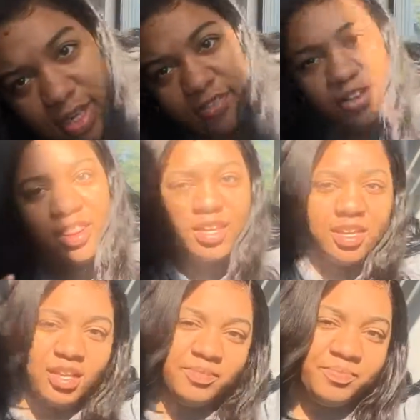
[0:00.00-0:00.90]
and
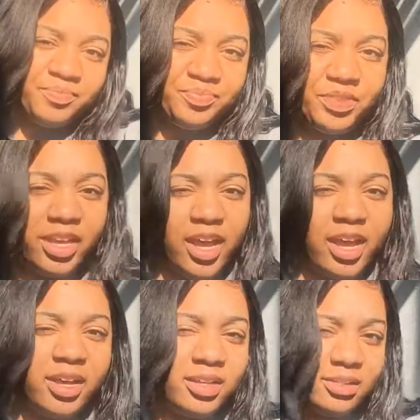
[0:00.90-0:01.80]
everything.
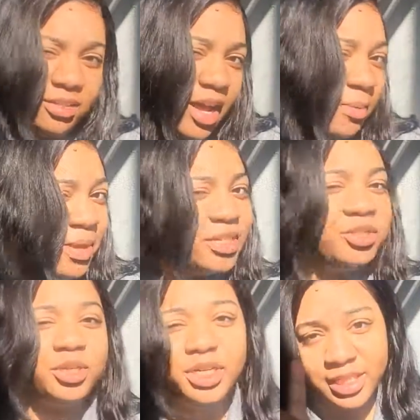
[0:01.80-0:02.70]
I made
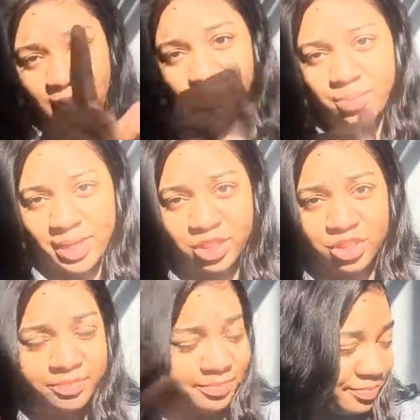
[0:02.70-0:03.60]
sure because I do measure.